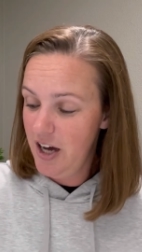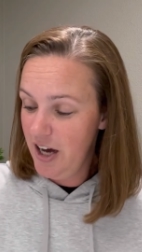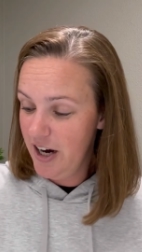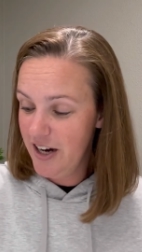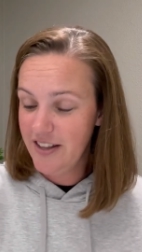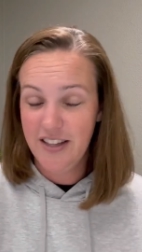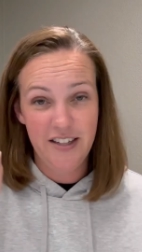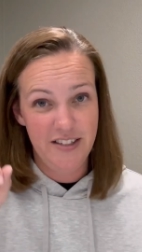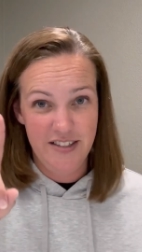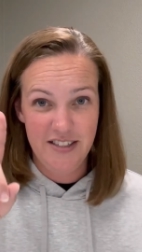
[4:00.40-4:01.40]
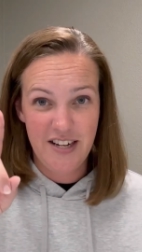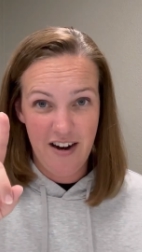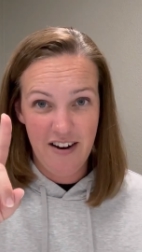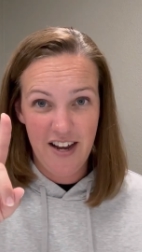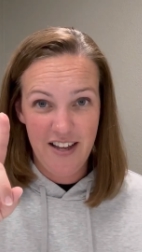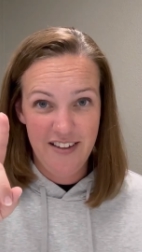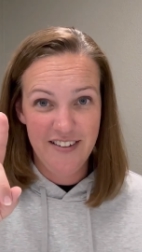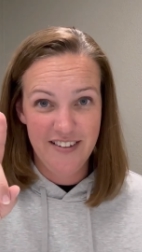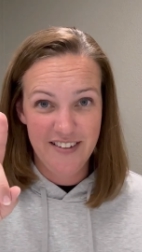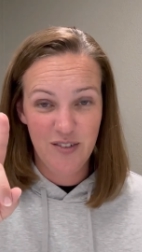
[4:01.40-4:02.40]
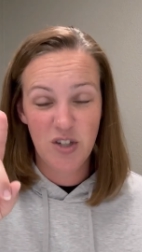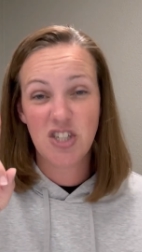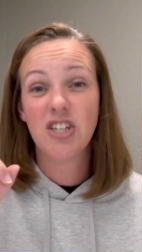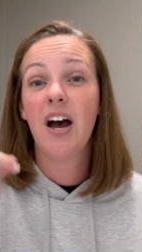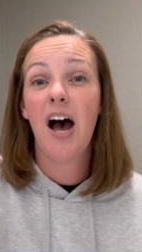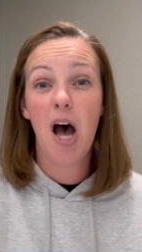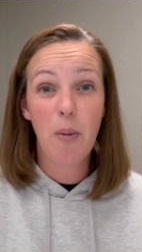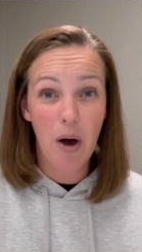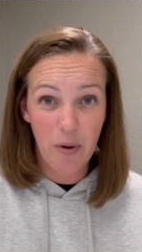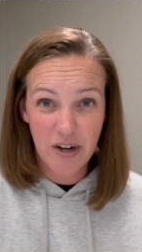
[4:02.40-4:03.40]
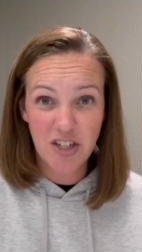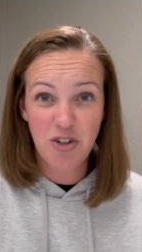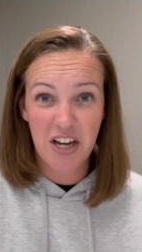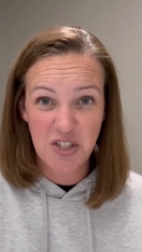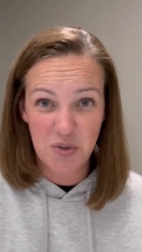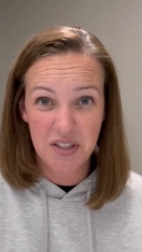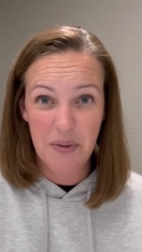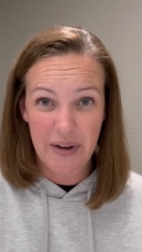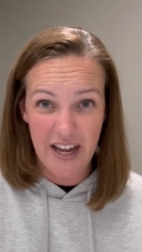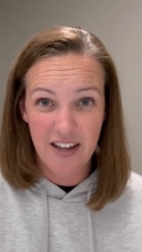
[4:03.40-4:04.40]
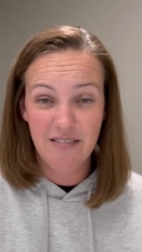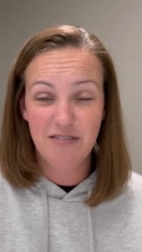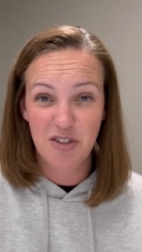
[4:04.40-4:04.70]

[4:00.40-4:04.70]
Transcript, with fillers: are the dairy, which I'm already trying to eliminate